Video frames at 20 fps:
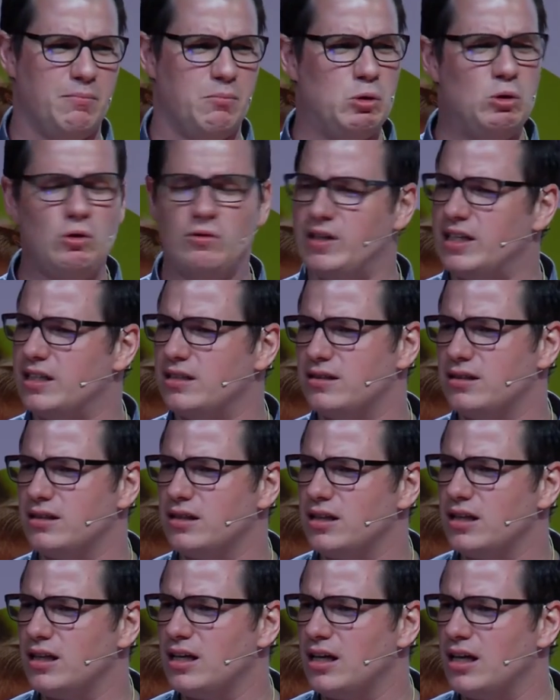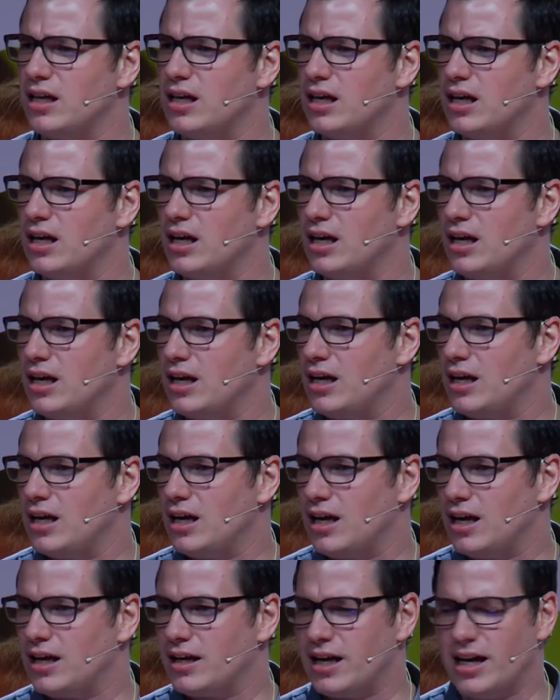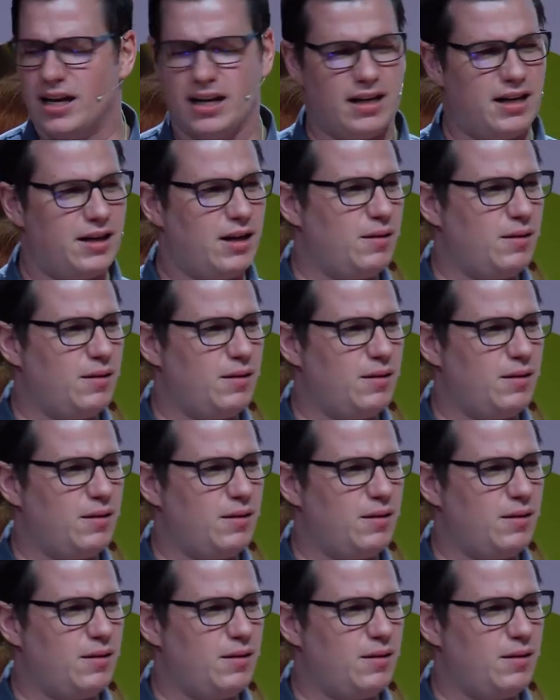movies. Okay, am